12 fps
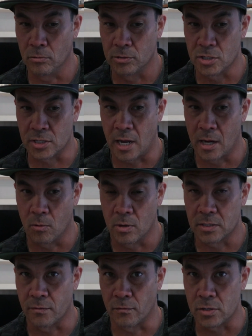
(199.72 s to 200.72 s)
know, just kind of
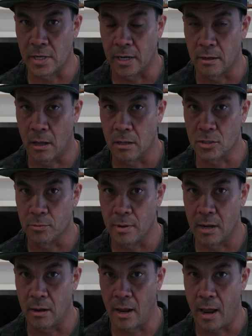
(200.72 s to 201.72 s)
want some firsthand knowledge
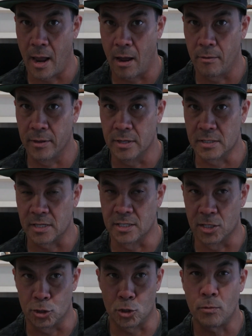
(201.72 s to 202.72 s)
about how this,
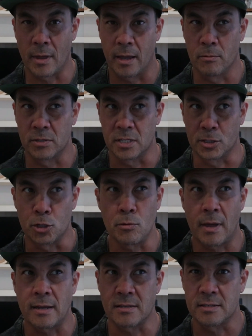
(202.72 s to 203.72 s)
it was a
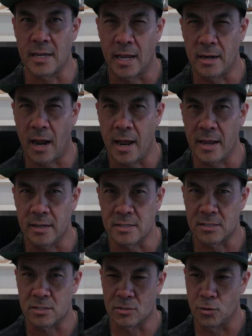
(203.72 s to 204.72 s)
2010
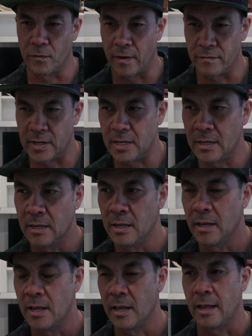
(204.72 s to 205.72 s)
IS250.
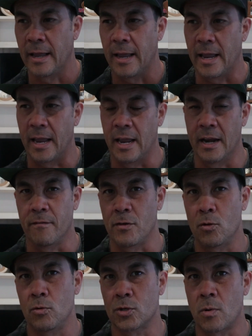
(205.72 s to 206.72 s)
And if
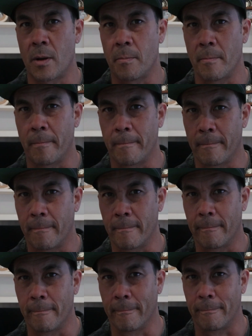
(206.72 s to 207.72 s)
you just want,
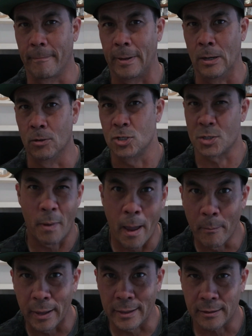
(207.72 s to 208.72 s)
you know, just my
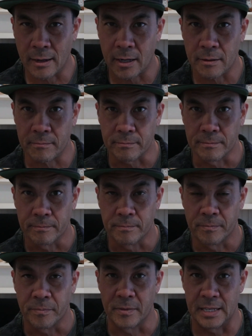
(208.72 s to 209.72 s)
opinion on it,
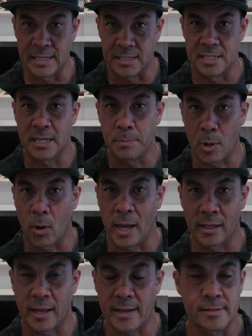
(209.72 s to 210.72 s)
these depot
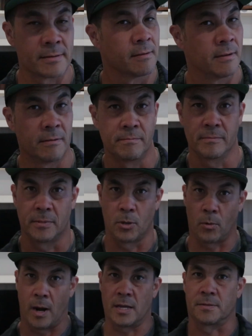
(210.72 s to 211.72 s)
headlights,
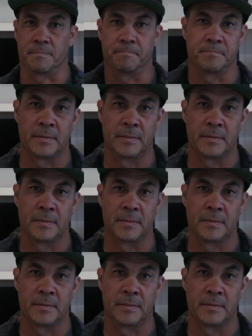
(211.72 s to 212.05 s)
they're awesome.